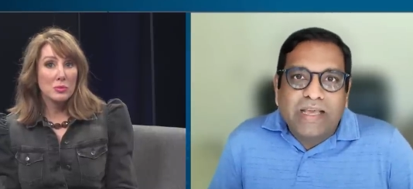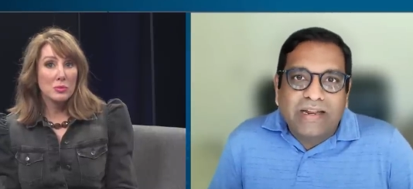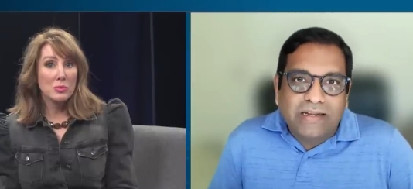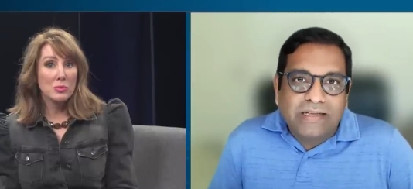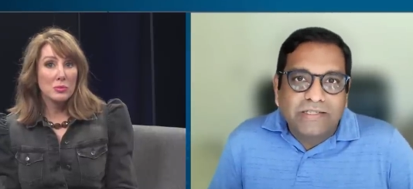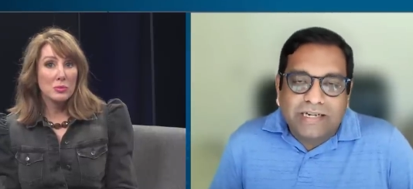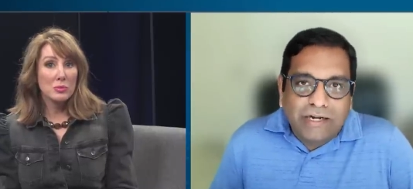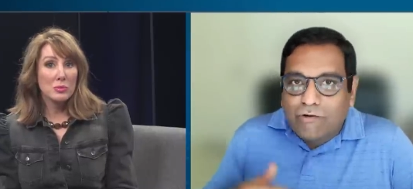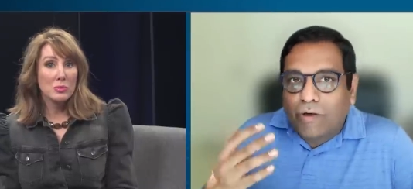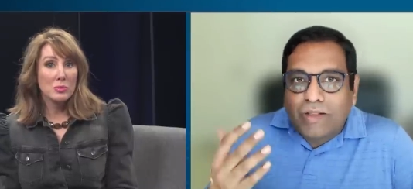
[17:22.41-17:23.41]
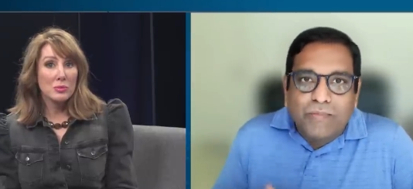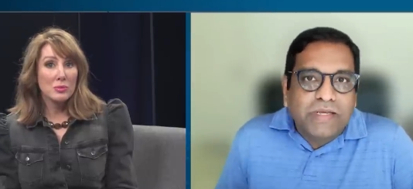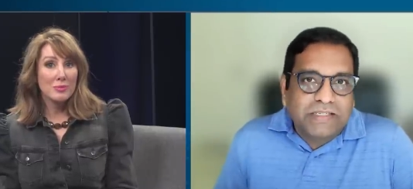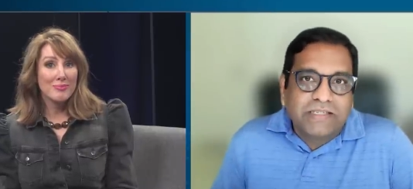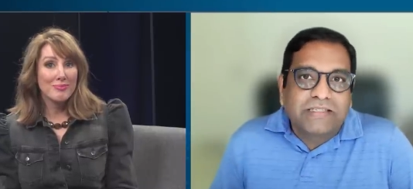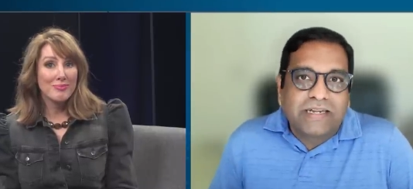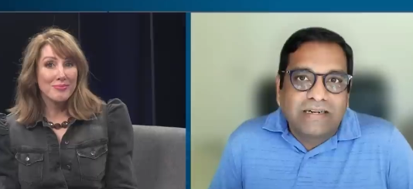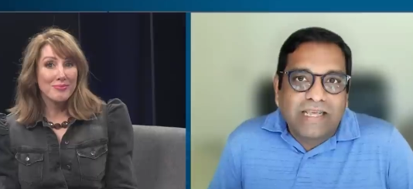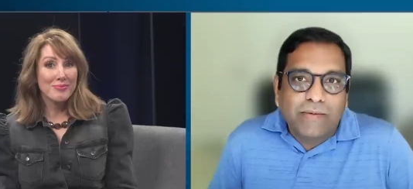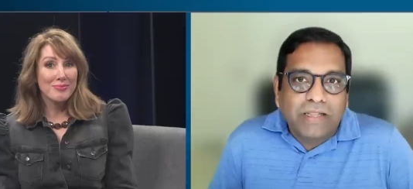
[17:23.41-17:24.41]
Speaker 1: being at Anitian and growing the business
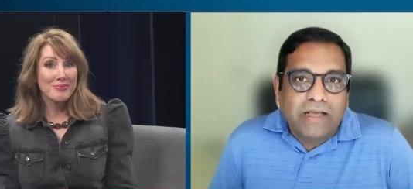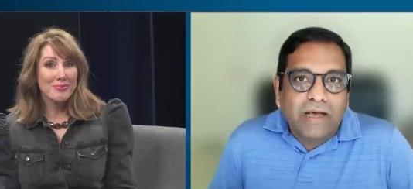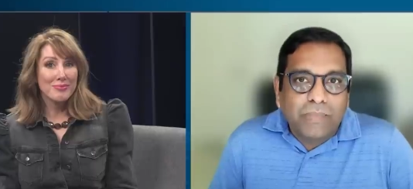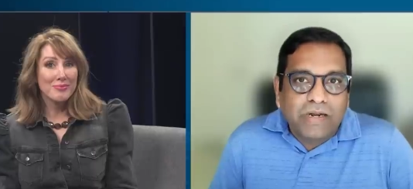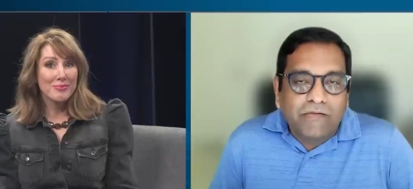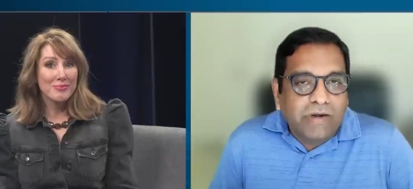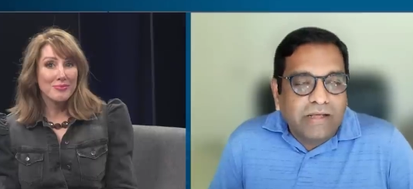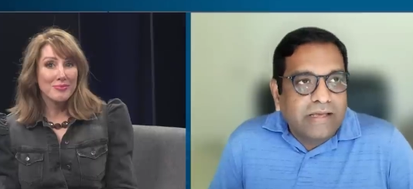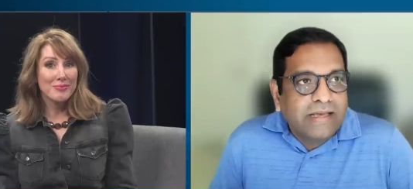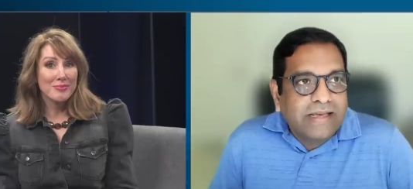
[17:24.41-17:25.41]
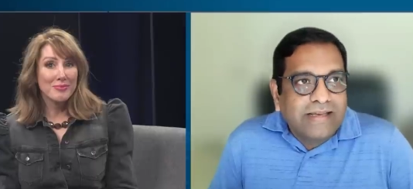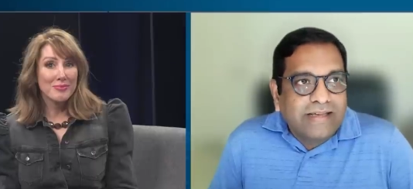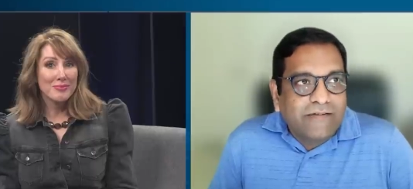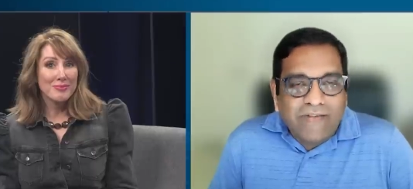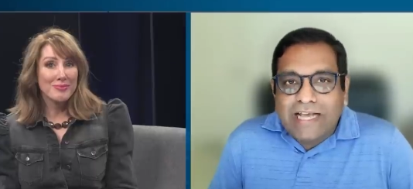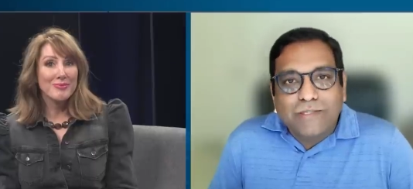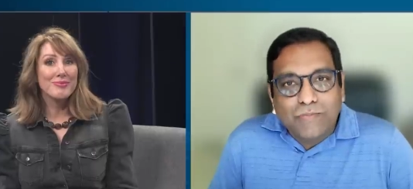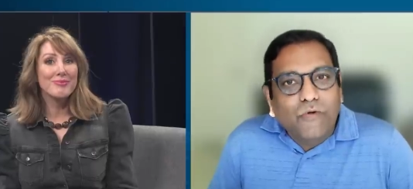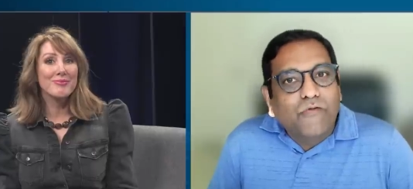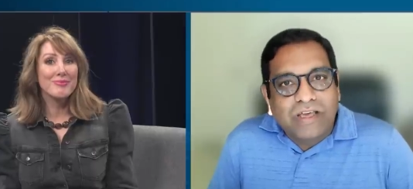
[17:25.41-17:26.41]
and keeping the company really
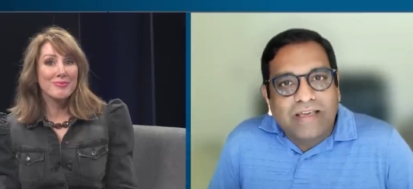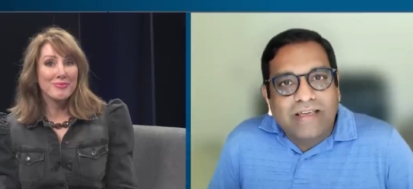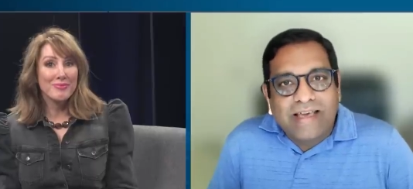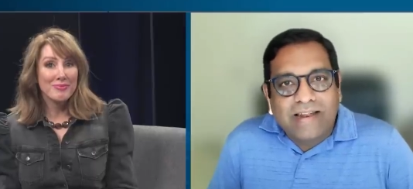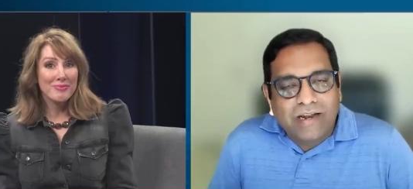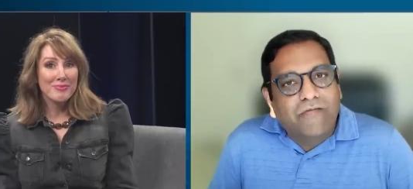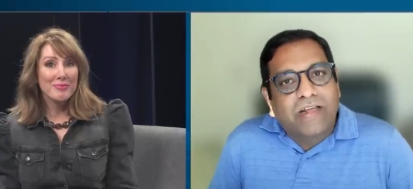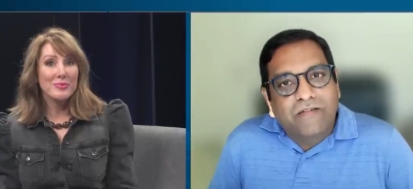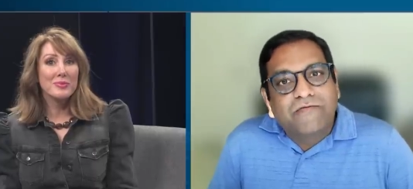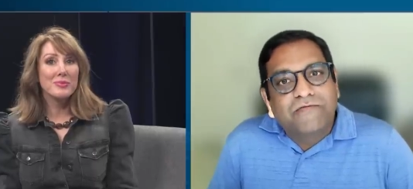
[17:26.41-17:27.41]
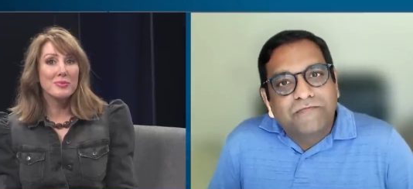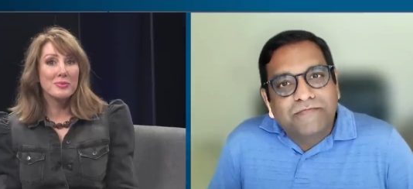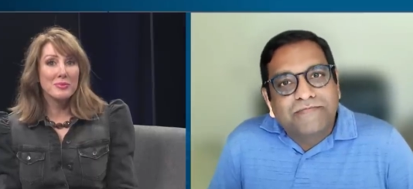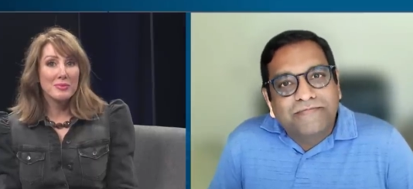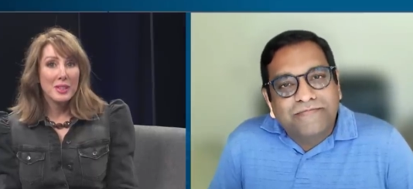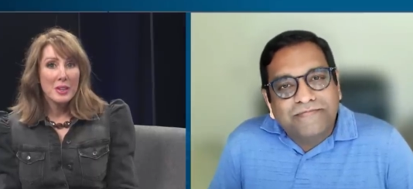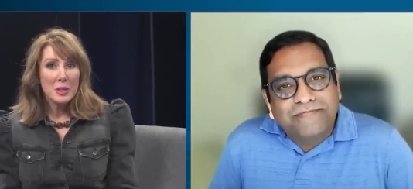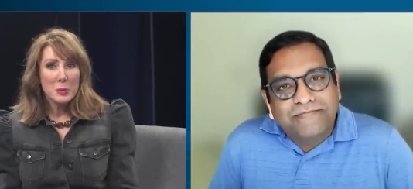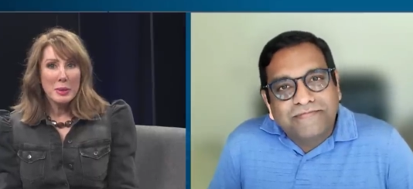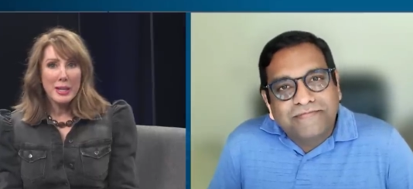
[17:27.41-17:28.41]
fast moving and innovative.
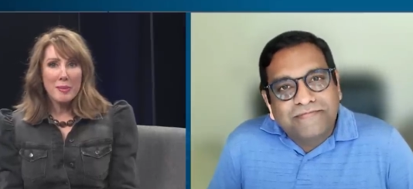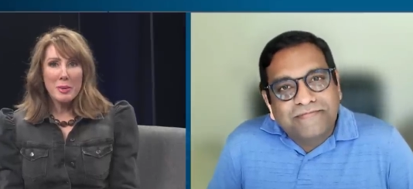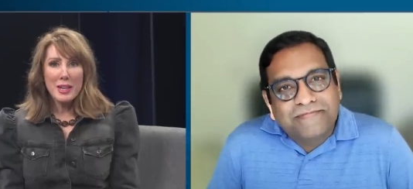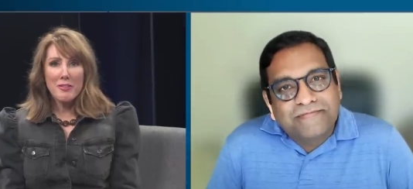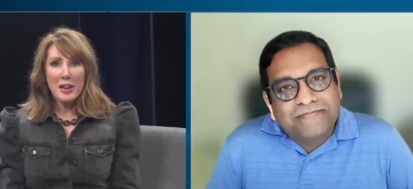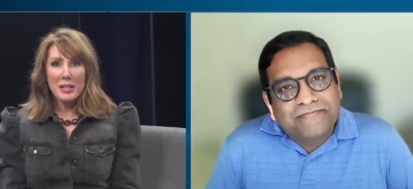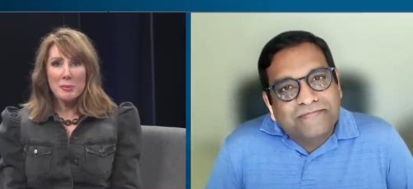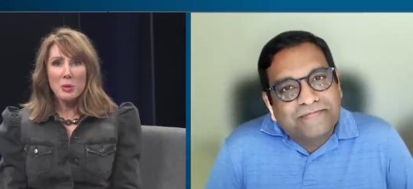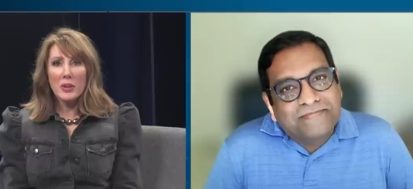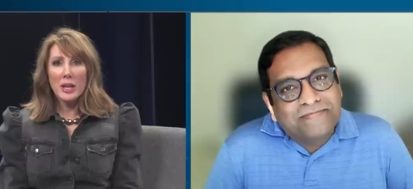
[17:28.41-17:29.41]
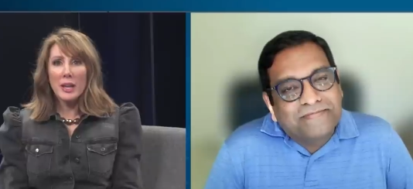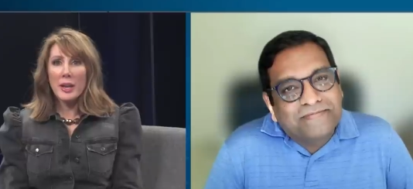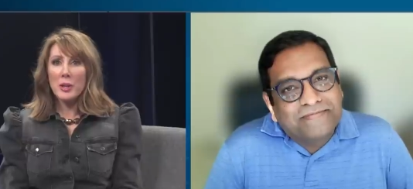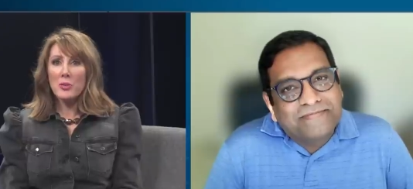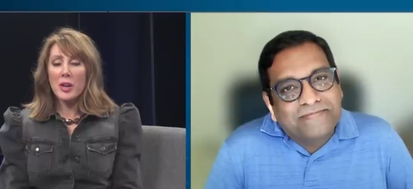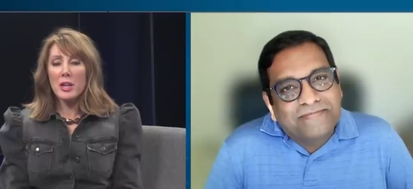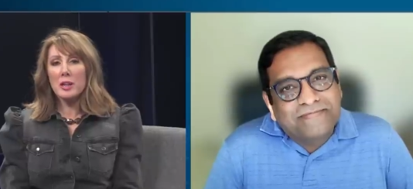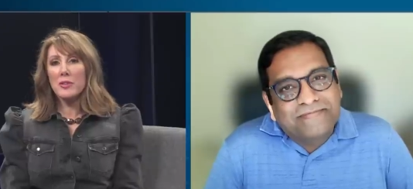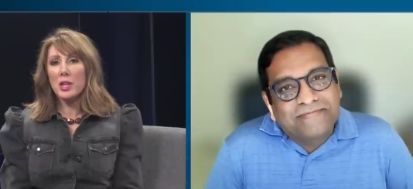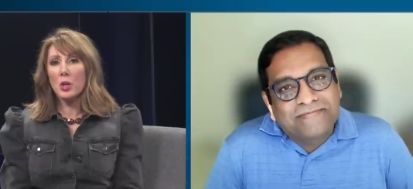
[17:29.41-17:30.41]
Speaker 2: Speaking of being fast-moving and
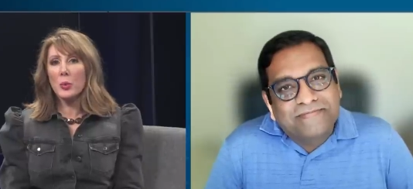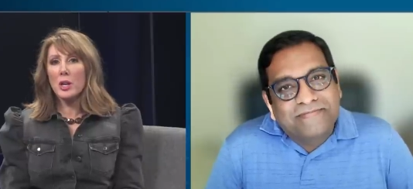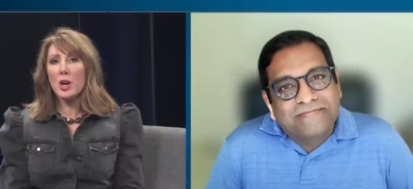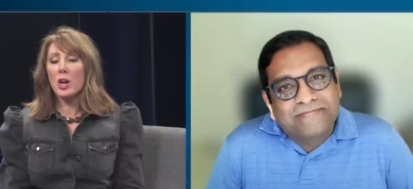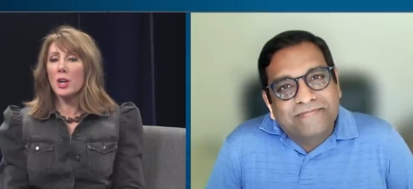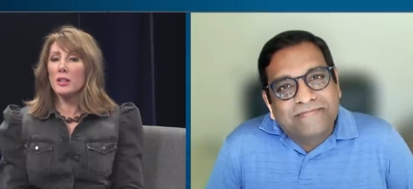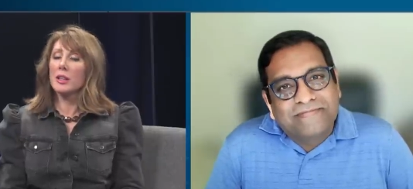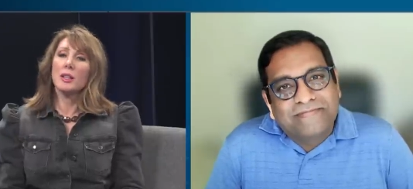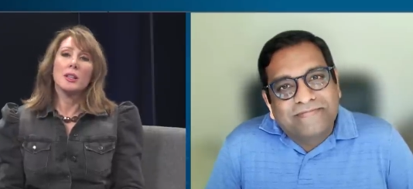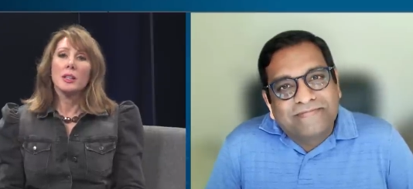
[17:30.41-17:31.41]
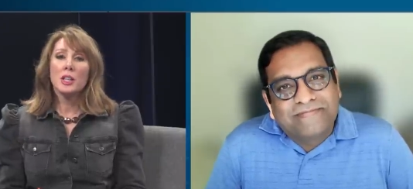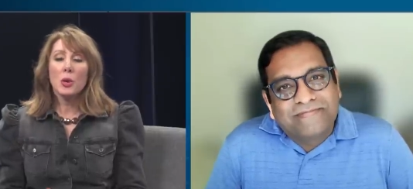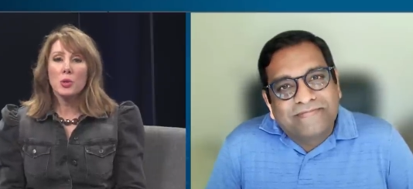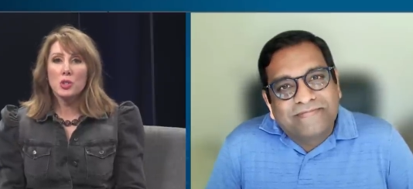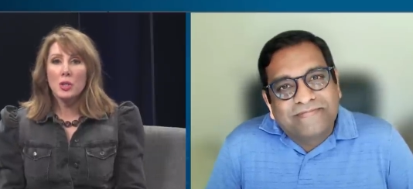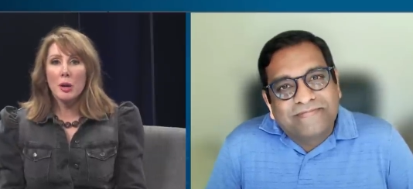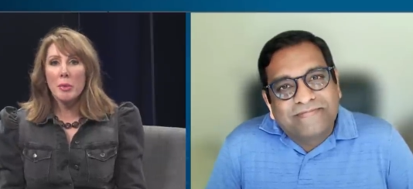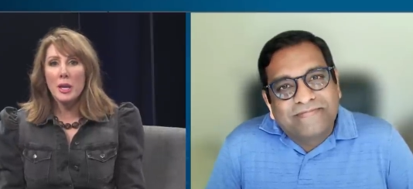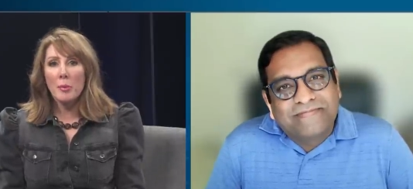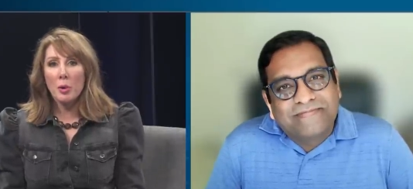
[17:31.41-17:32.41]
innovative, here we are,
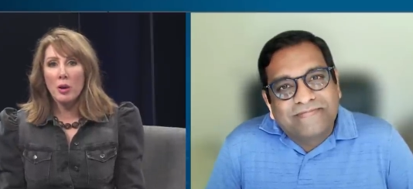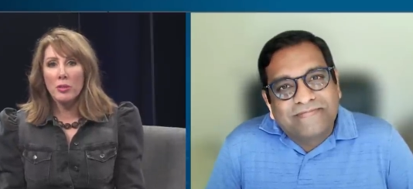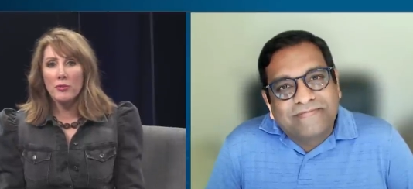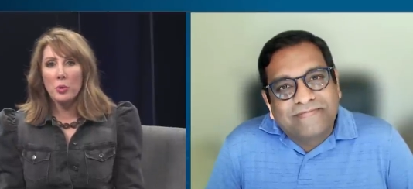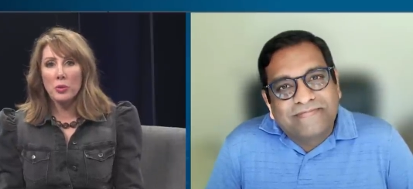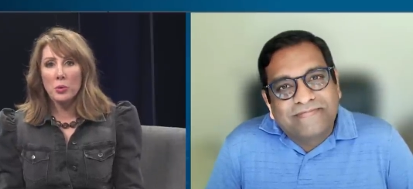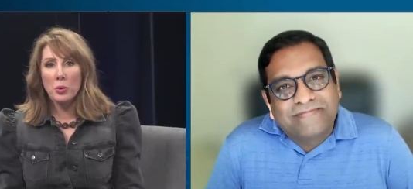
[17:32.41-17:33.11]
coming up on the fourth